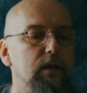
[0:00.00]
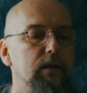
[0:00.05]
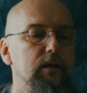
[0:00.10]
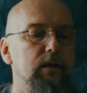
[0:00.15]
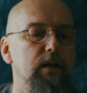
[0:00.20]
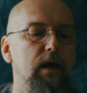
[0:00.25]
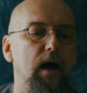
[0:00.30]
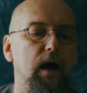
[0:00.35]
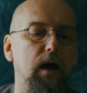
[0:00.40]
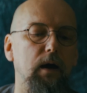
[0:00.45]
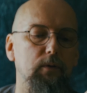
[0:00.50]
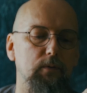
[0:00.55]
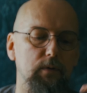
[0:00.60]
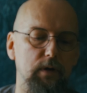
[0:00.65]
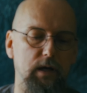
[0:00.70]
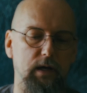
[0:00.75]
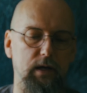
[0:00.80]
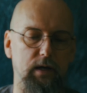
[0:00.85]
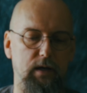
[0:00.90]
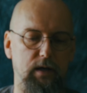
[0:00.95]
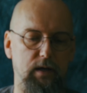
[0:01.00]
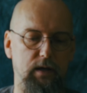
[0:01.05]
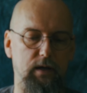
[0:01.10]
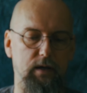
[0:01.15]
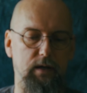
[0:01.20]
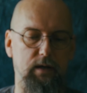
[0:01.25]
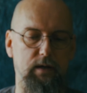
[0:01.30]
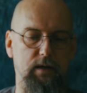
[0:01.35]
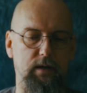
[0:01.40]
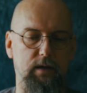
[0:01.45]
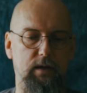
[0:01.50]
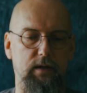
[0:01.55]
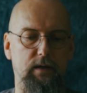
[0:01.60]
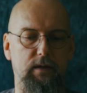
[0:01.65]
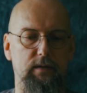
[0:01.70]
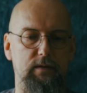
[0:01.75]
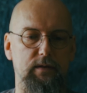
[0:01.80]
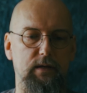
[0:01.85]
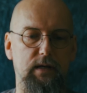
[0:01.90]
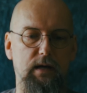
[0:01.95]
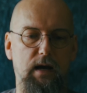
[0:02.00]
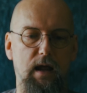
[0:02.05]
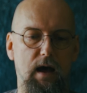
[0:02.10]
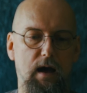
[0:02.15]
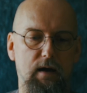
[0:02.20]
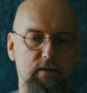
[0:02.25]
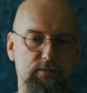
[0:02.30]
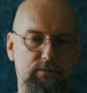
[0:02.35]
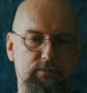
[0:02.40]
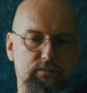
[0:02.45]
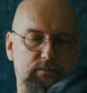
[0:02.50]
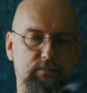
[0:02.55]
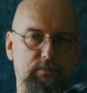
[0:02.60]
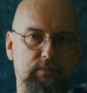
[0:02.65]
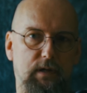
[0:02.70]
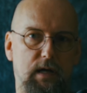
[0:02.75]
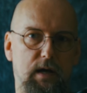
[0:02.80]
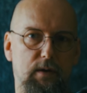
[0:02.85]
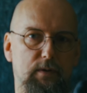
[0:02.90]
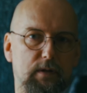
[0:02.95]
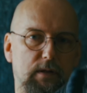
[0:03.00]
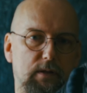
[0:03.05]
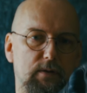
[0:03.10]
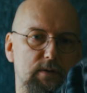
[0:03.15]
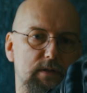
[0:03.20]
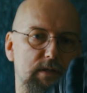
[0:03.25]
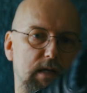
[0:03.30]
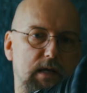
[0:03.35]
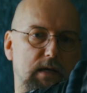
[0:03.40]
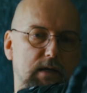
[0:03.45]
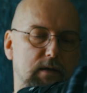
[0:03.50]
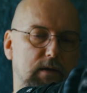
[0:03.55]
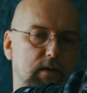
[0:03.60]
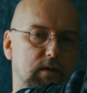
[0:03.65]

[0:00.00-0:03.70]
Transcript: Now, the glove, how it looks like.